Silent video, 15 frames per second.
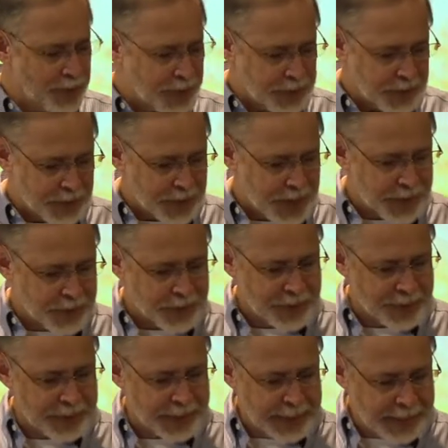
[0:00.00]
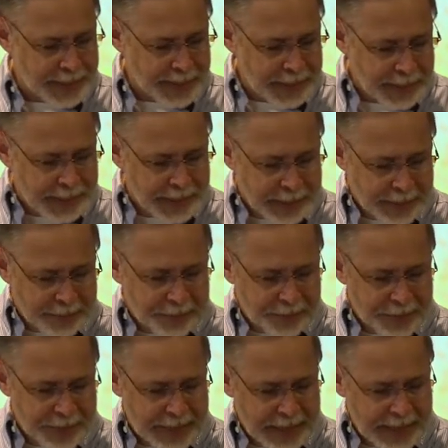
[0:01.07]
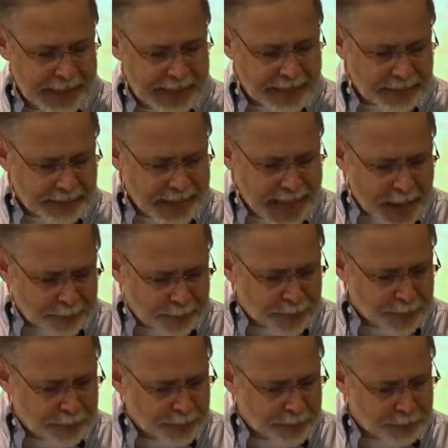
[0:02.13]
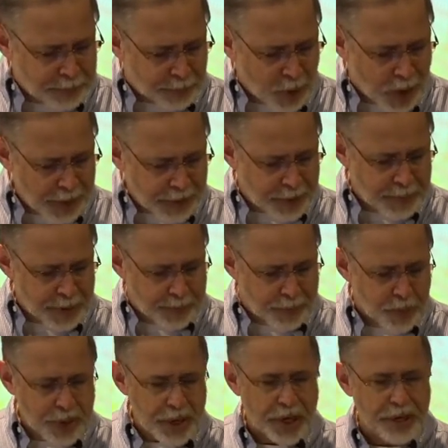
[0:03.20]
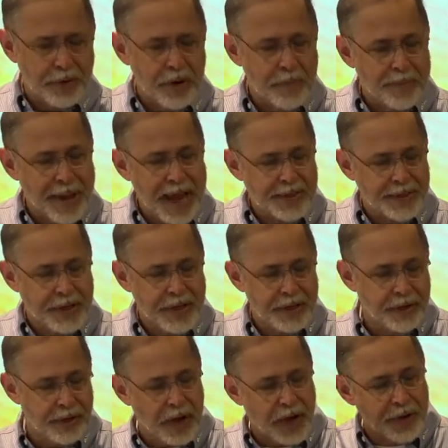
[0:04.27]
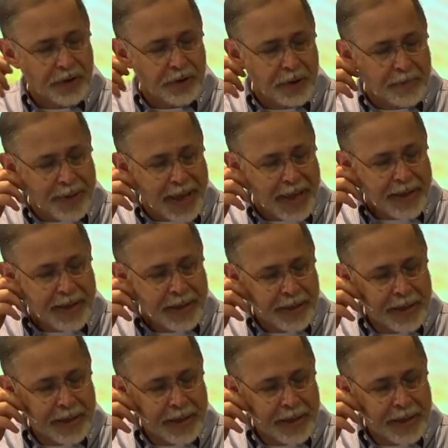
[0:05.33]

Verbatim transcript: Jesus says, Is a lamp brought to be put under a basket or under a bed?